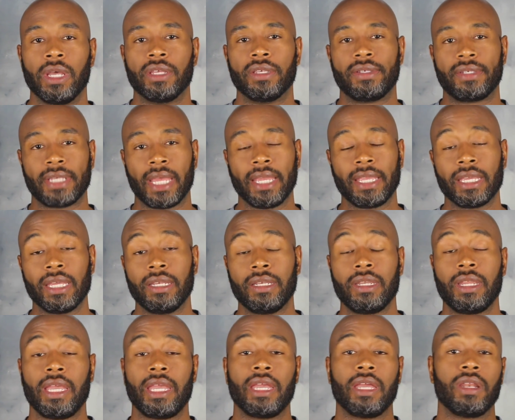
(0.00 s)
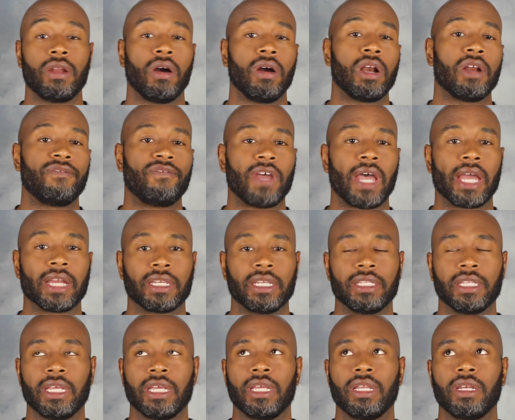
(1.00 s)
second an artifact,
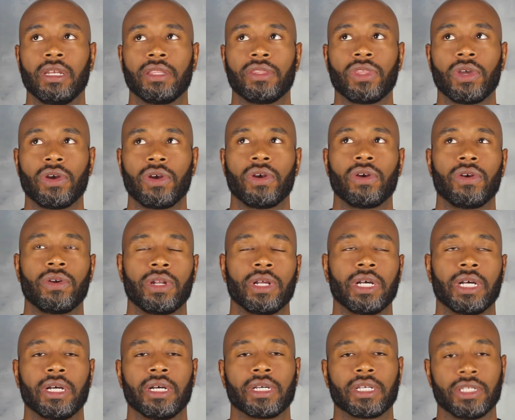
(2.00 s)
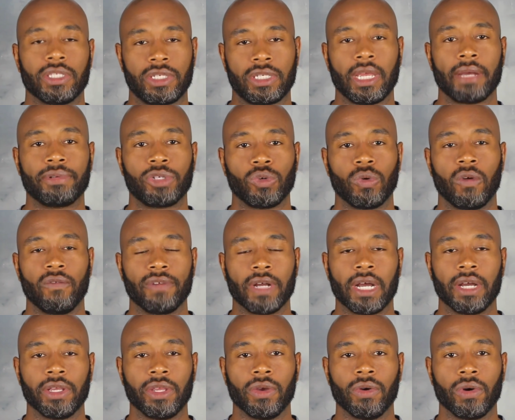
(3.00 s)
and then third a conceptual
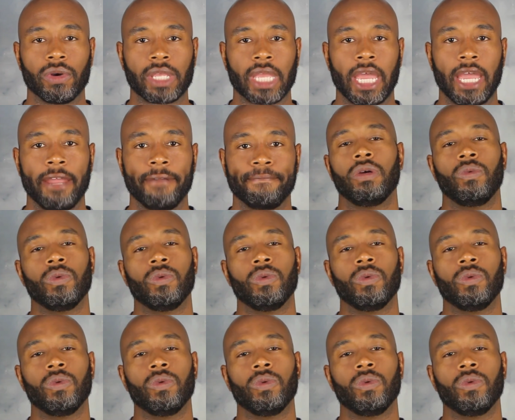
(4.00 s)
value, okay?